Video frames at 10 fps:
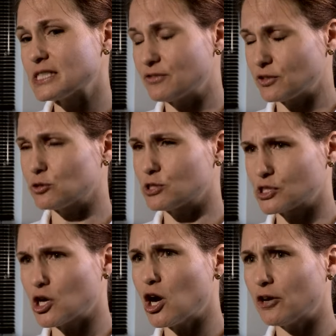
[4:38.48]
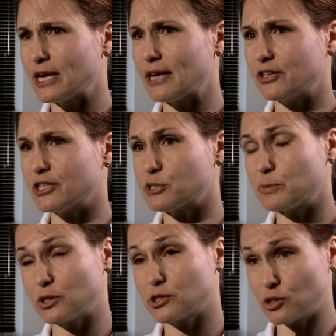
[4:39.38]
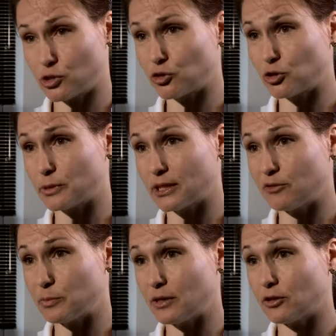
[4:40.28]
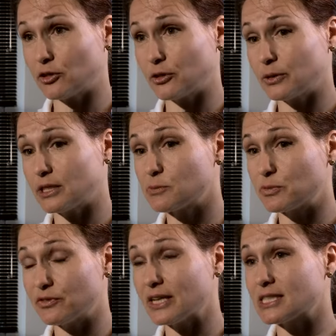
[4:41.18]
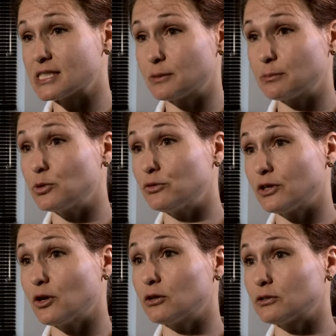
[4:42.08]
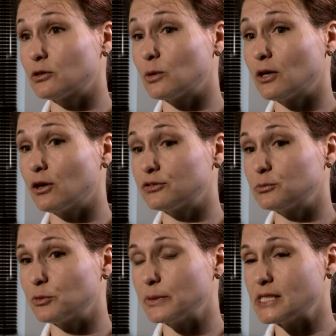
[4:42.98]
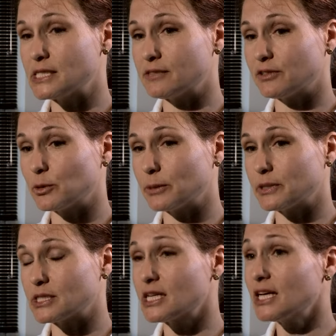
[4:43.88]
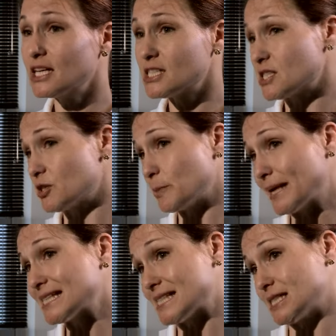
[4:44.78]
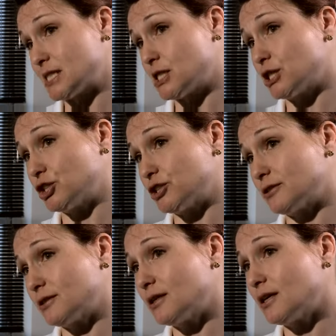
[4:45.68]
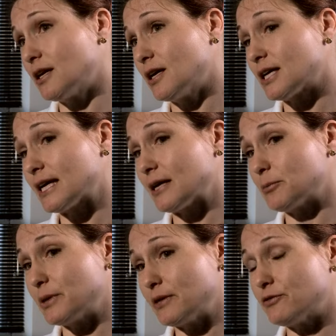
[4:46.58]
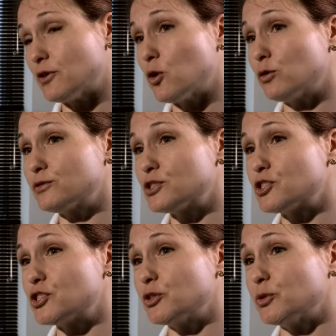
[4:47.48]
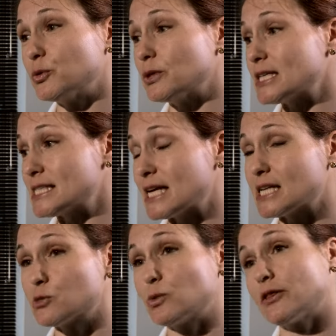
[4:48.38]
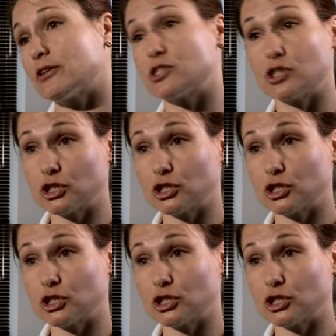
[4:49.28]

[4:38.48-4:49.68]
difficult scar areas because of the trauma they've been through, and this prevents them moving on quite often with pieces of equipment. So the plastic surgeon can be involved to assess whether